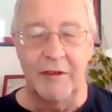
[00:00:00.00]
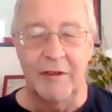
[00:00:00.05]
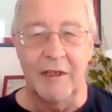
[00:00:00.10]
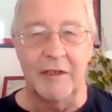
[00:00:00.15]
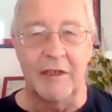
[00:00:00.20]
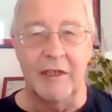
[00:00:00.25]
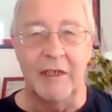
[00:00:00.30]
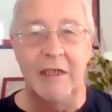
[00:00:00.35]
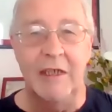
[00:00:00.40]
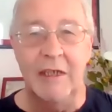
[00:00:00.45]

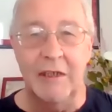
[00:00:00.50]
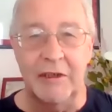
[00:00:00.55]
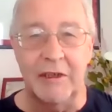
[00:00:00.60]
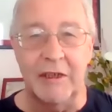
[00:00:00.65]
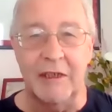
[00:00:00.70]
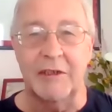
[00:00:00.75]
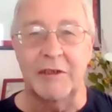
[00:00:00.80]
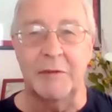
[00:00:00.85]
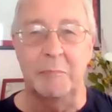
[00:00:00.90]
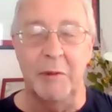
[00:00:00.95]
that
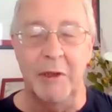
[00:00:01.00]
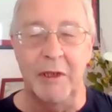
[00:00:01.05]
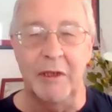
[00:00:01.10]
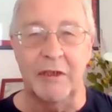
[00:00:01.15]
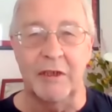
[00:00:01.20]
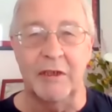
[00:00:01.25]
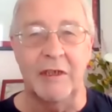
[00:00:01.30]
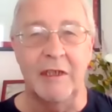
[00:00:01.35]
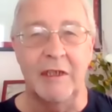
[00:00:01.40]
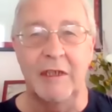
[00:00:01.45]

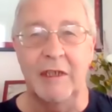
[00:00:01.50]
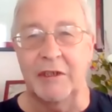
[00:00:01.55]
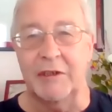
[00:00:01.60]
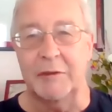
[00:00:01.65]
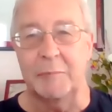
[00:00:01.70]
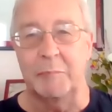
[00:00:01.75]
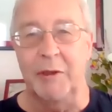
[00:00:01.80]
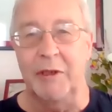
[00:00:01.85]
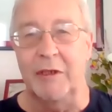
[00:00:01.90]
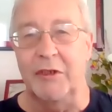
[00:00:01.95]
he
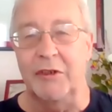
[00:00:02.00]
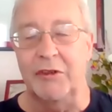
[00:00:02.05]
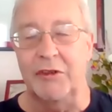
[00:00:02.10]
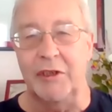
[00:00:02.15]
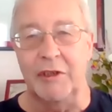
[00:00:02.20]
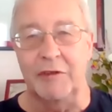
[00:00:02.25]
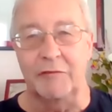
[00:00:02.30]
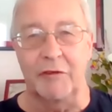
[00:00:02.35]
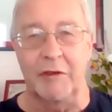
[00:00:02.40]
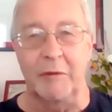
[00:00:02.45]

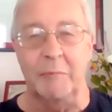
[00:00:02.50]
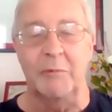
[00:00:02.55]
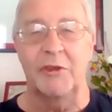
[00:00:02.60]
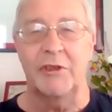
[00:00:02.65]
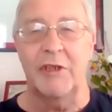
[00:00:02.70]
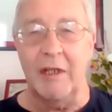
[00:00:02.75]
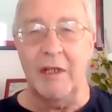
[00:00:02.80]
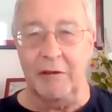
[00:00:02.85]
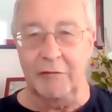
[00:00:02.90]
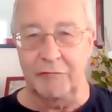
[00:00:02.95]
experiences for
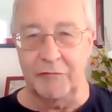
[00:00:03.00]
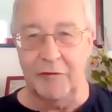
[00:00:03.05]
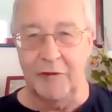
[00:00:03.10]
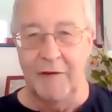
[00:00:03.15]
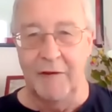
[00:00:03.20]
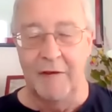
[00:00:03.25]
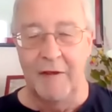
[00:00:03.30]
himself,